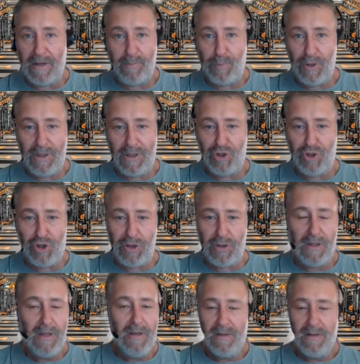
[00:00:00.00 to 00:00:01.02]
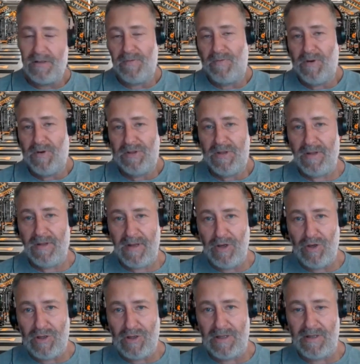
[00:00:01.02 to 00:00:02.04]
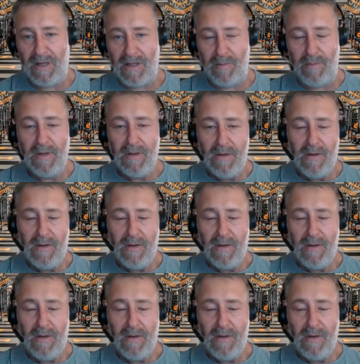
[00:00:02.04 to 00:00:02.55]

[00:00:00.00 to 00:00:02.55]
putting a journal is the first thing that I usually tell them.